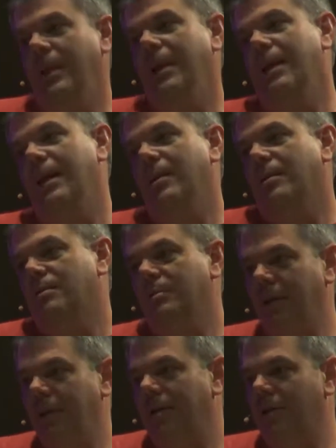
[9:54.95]
man, I don't
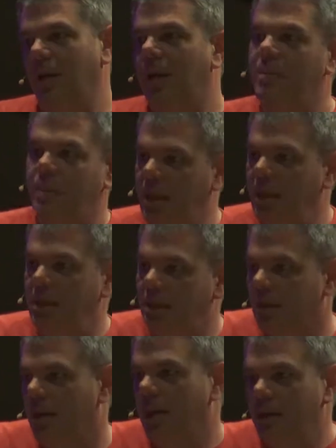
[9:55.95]
make a lot of money,
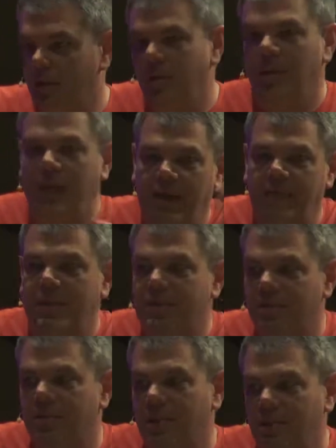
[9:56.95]
or I could have
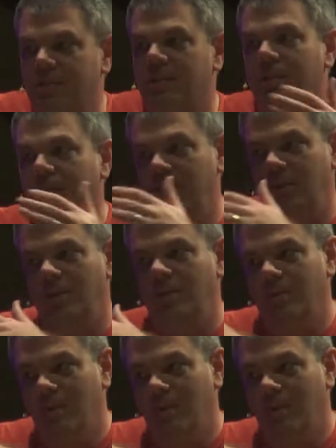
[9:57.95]
this or this, and then you